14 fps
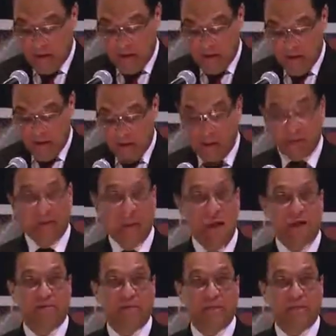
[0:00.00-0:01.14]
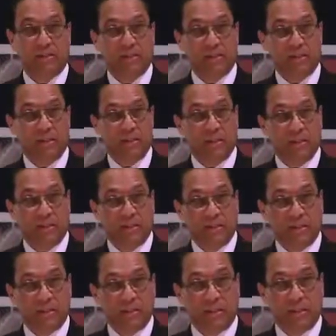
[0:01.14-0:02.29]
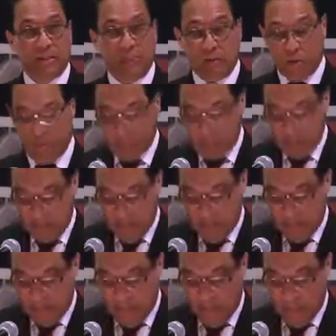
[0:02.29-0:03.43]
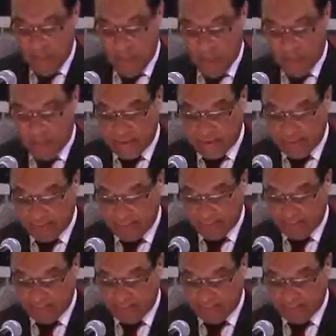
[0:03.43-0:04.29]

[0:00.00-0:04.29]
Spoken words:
rather than having this essentially determined by employers.